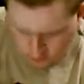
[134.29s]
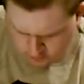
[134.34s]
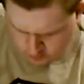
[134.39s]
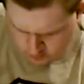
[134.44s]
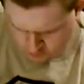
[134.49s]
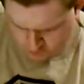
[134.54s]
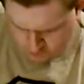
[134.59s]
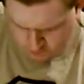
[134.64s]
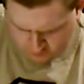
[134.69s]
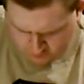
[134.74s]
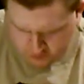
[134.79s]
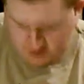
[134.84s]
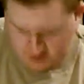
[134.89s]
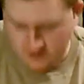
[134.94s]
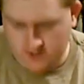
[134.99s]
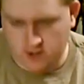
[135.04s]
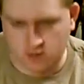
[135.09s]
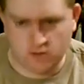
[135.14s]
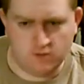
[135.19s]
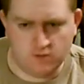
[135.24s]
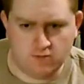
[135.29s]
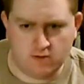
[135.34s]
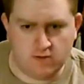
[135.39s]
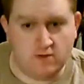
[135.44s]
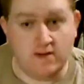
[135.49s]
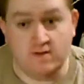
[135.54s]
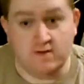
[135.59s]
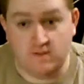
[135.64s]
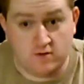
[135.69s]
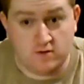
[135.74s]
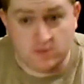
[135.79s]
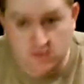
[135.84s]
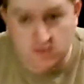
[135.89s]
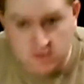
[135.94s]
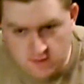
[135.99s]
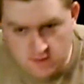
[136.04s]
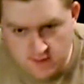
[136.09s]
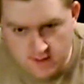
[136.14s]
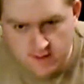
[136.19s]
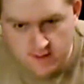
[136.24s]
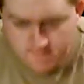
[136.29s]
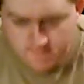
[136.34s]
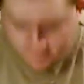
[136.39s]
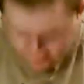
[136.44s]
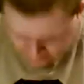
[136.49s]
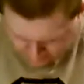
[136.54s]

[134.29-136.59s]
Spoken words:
quadruple changer, is there such a thing,